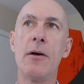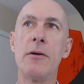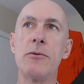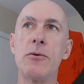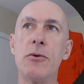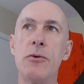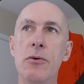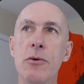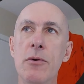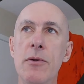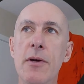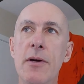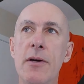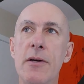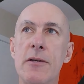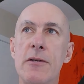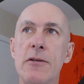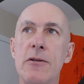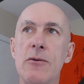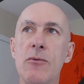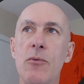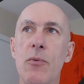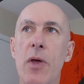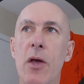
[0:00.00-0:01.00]
To do
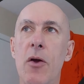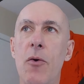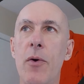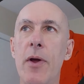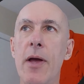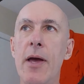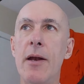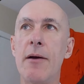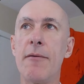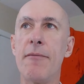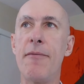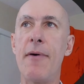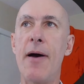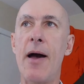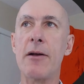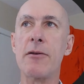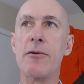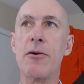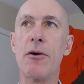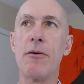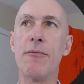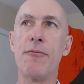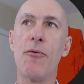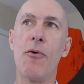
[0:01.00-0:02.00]
this, we create a
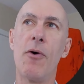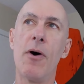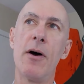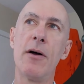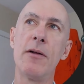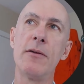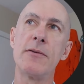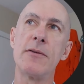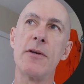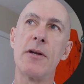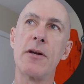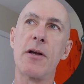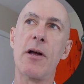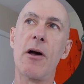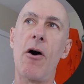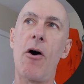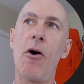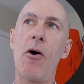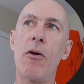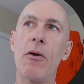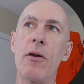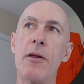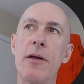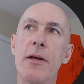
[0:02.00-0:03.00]
vector of ones and
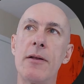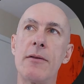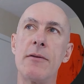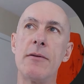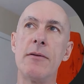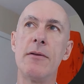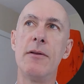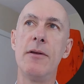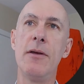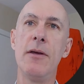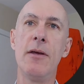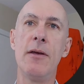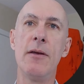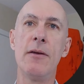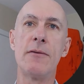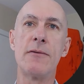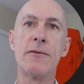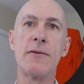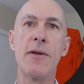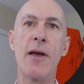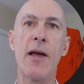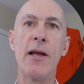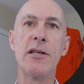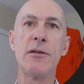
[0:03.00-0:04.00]
call it the
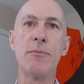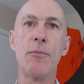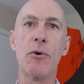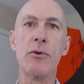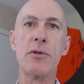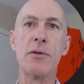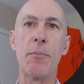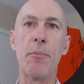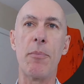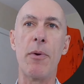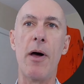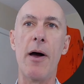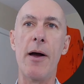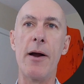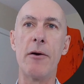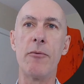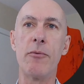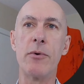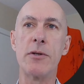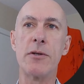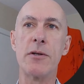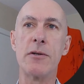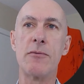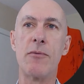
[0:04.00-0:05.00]
stage multiplier,
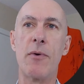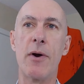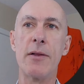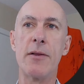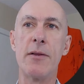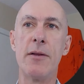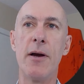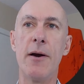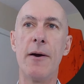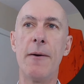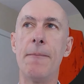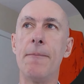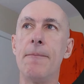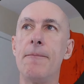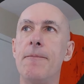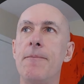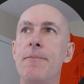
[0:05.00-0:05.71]
which is right there.